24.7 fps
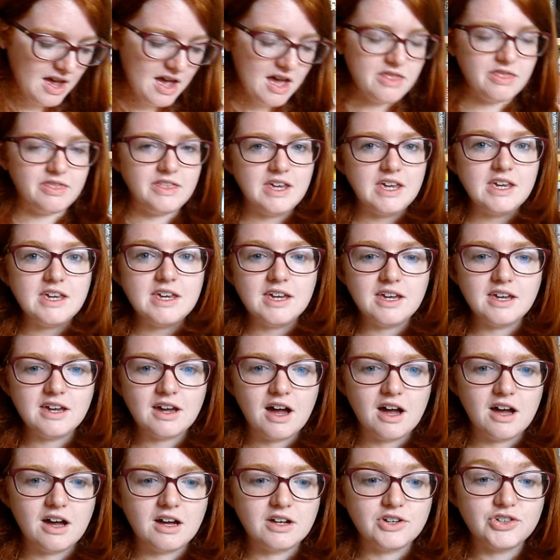The
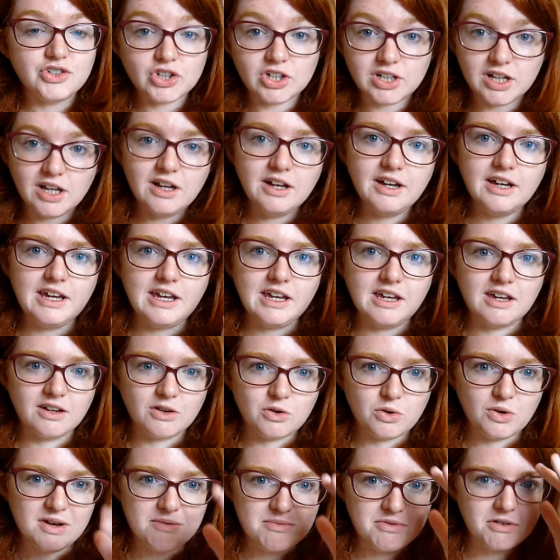uh, July
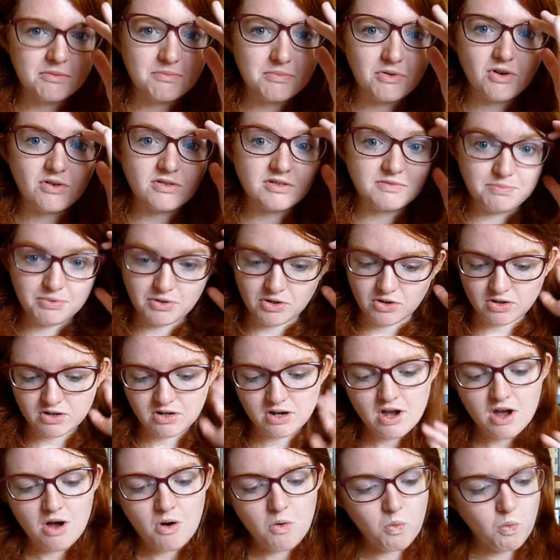Queer Book Box book
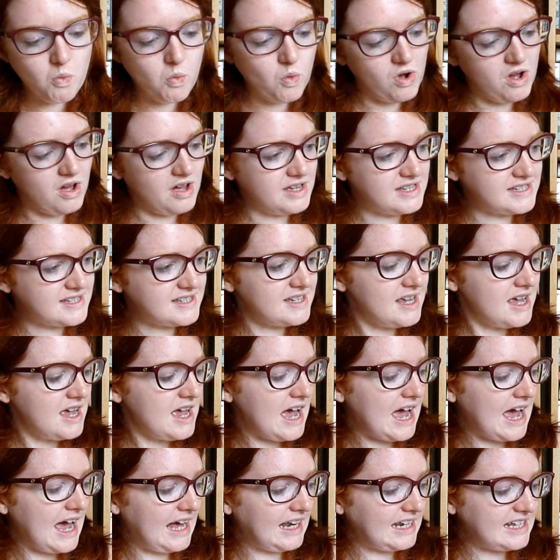was
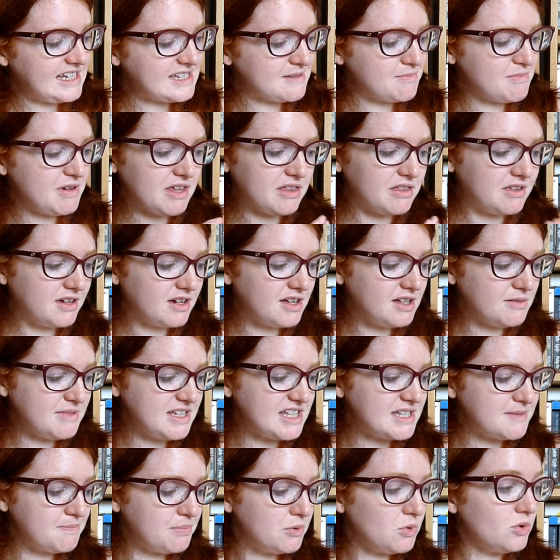Ali Smith, Girl
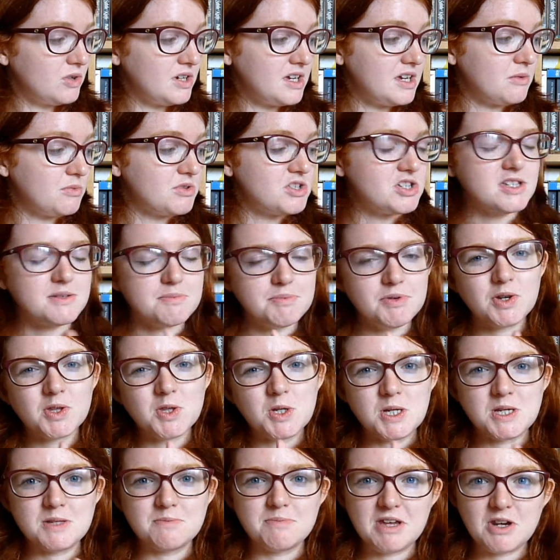Meets Boy, which is a book
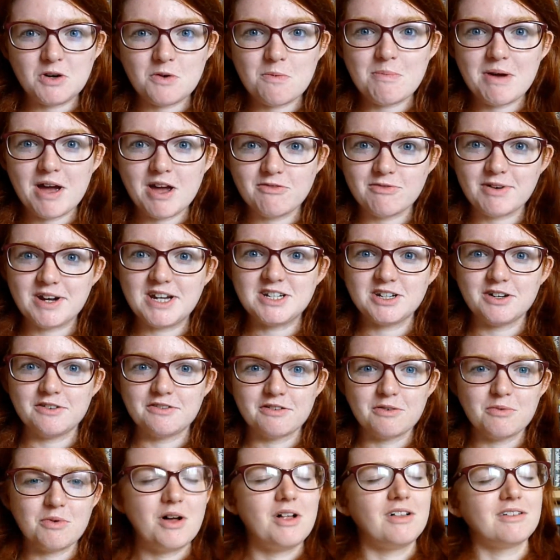that has been on my radar
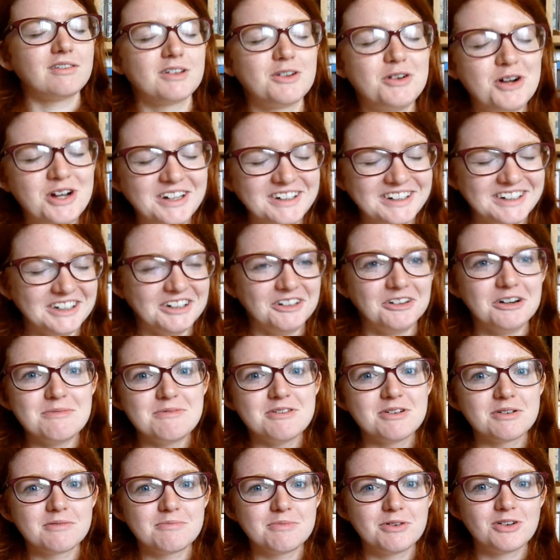for a while. Queer
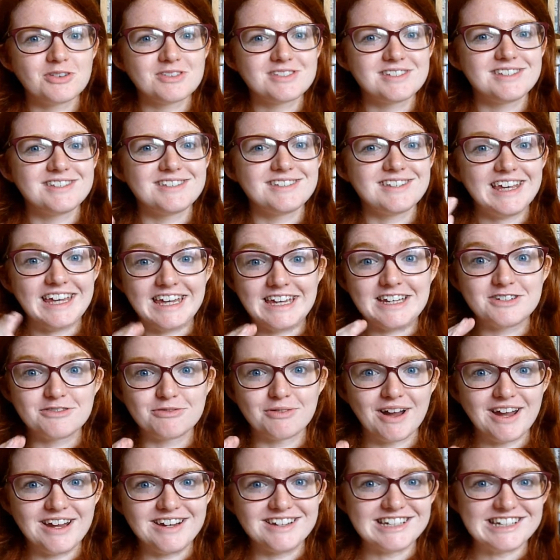Book Box's hit
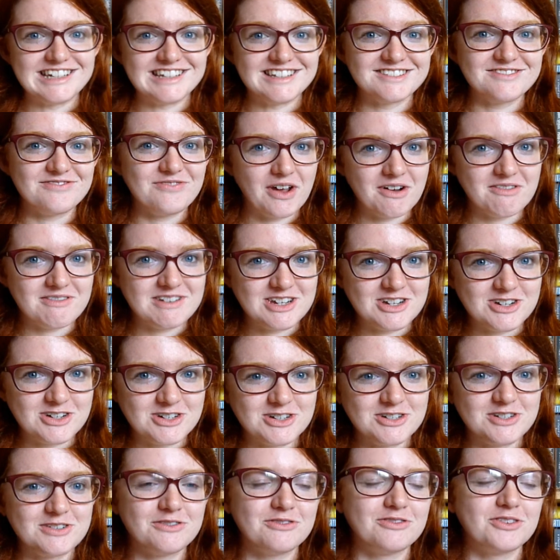rate is very
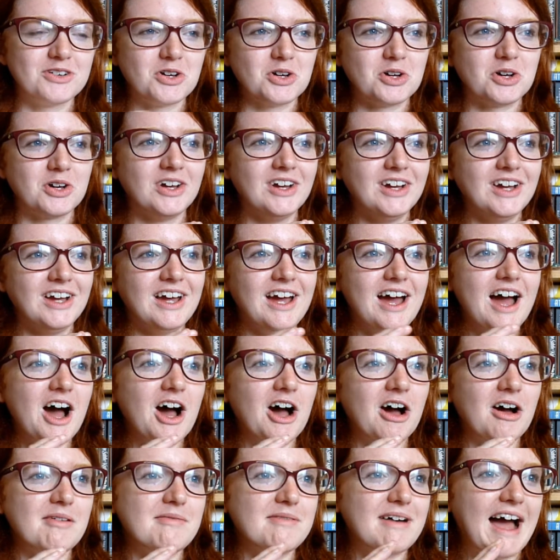good for
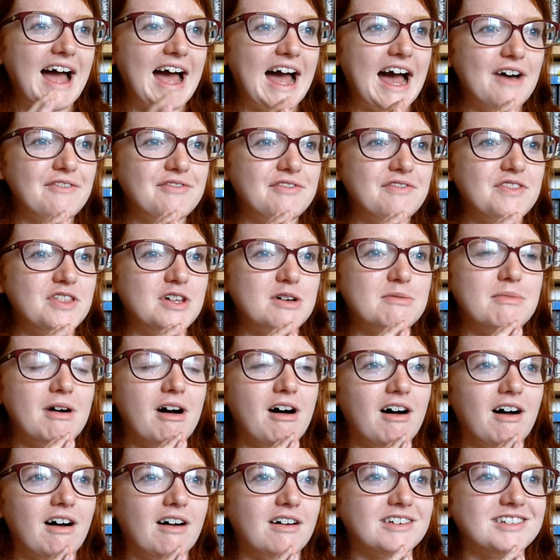um, half of them
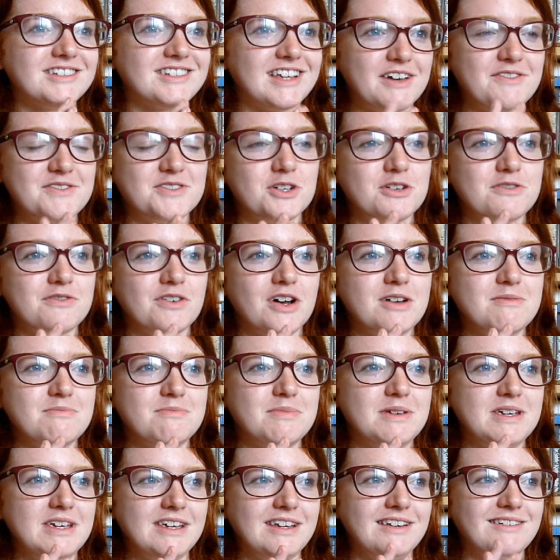are, have so far
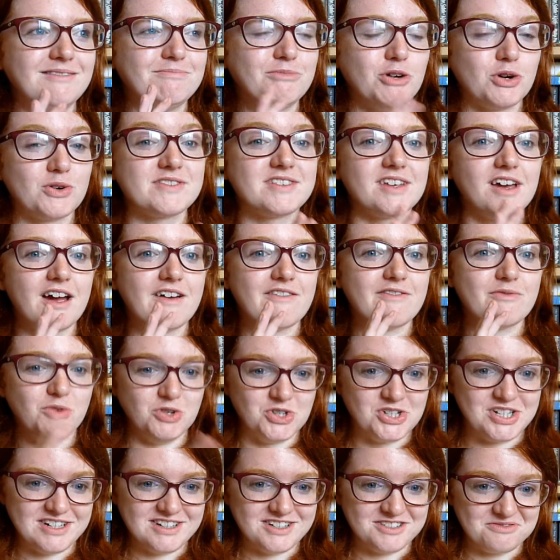been books I've
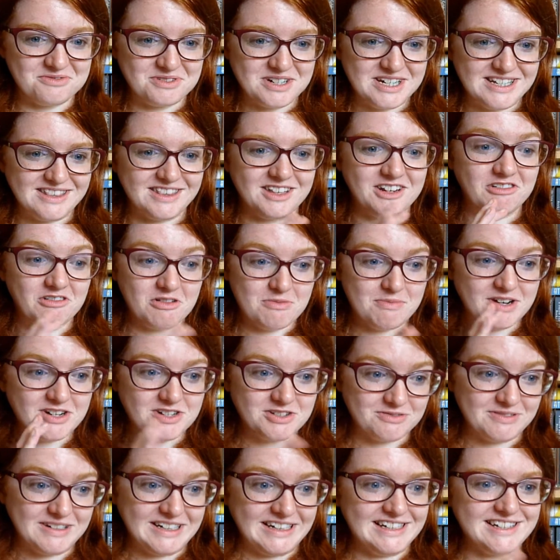wanted to read that are on my
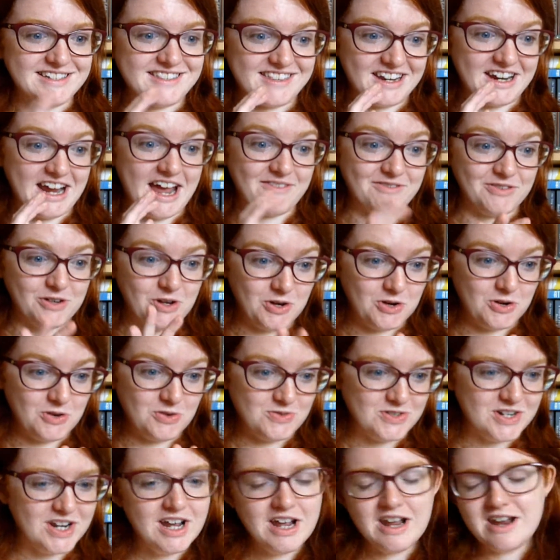to-read list that I haven't
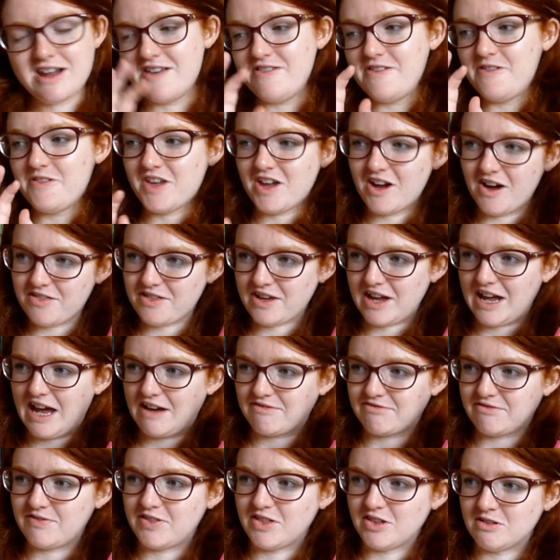owned, and then the other
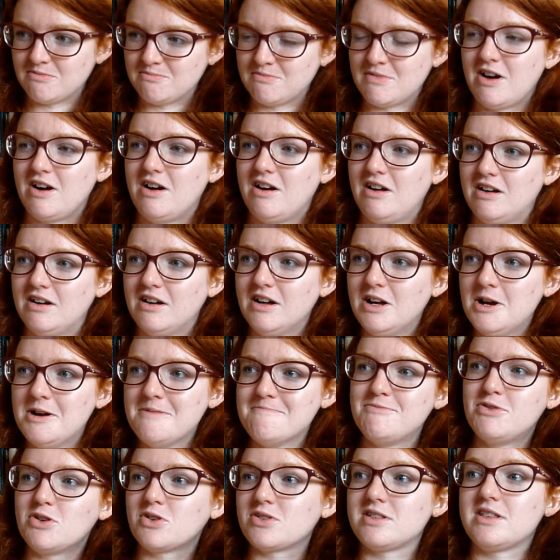half of them are
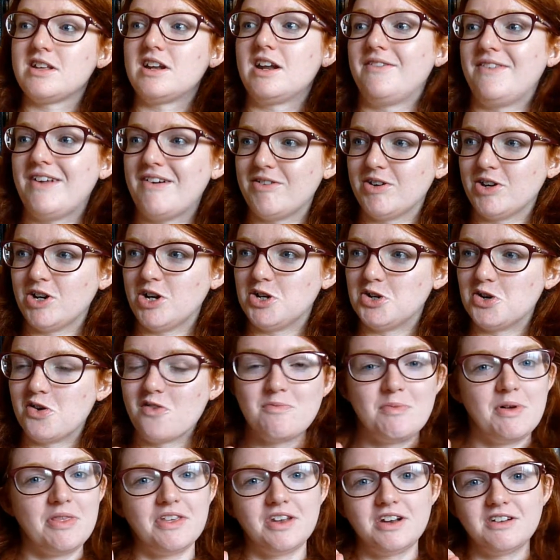books that I've never heard of
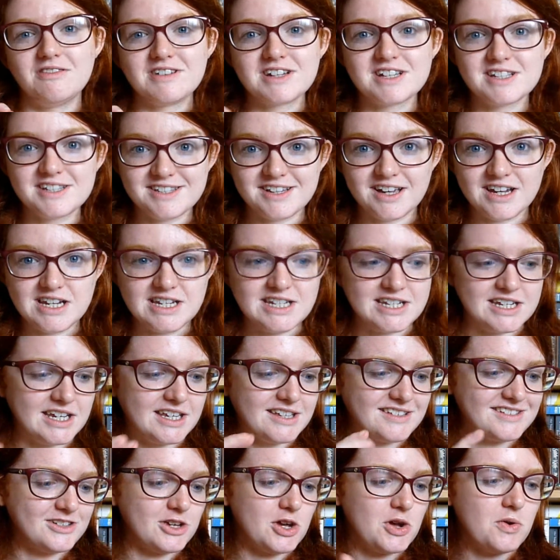but that are exciting.
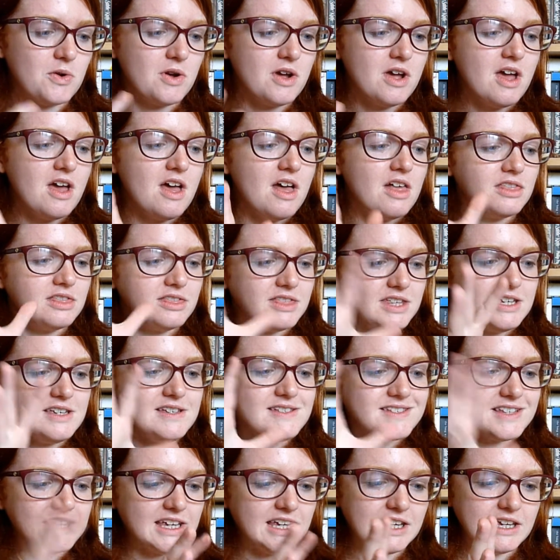So this
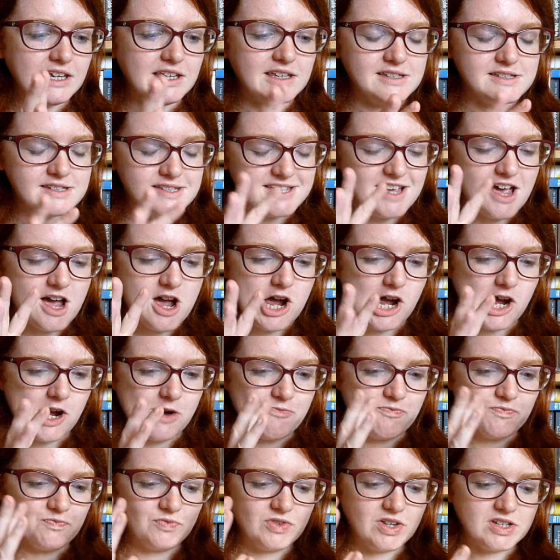is
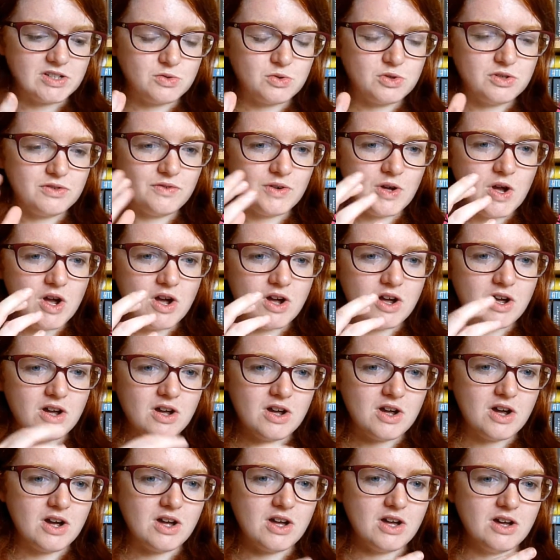um, sort of a,
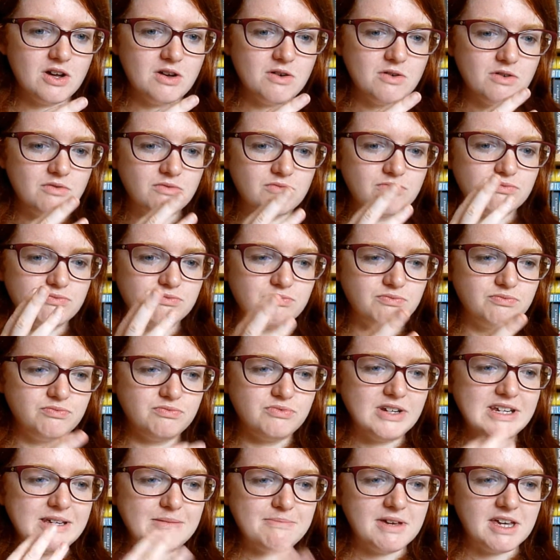a
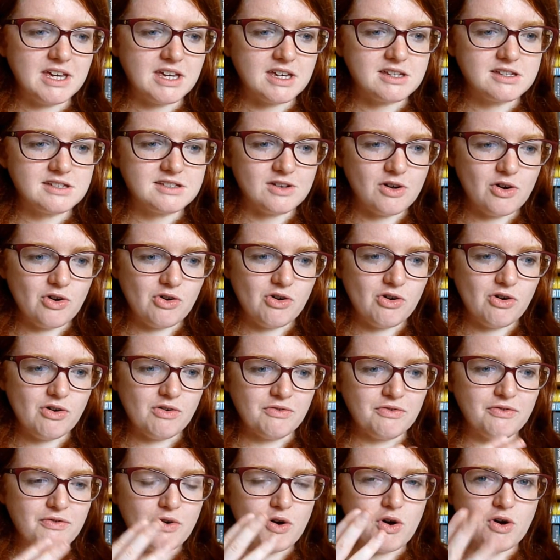remix
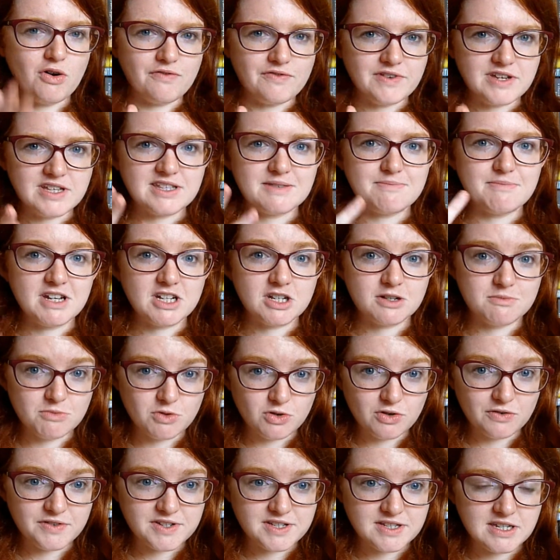of Ovid's
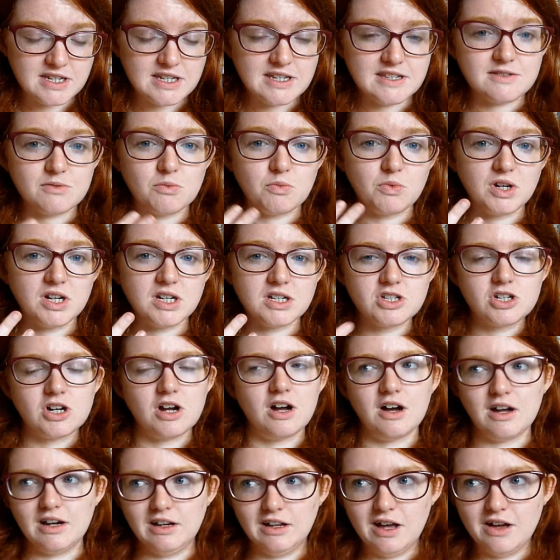Metamorphoses, which
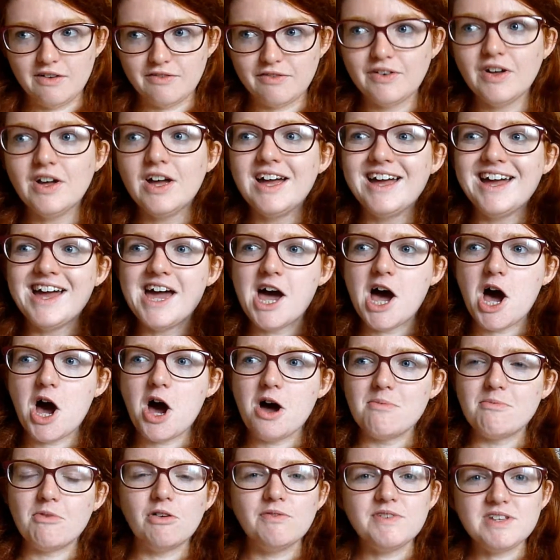I love.
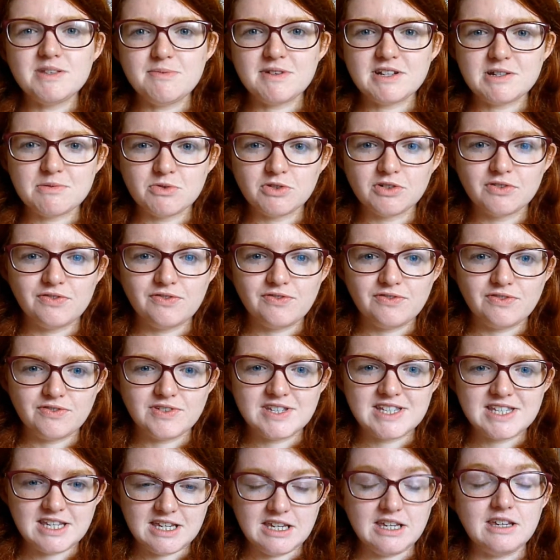Um, Ovid's
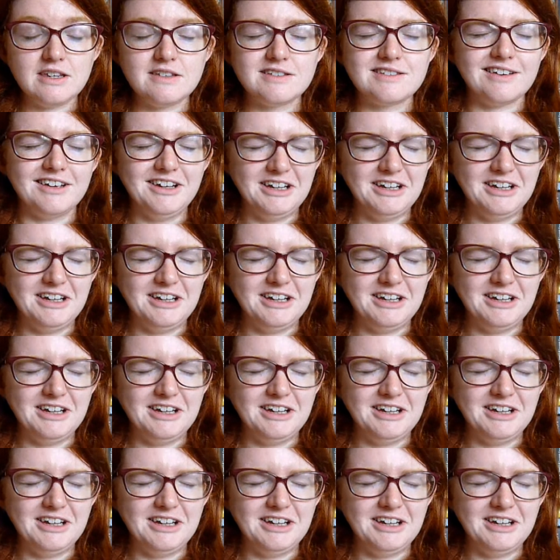Metamorphoses...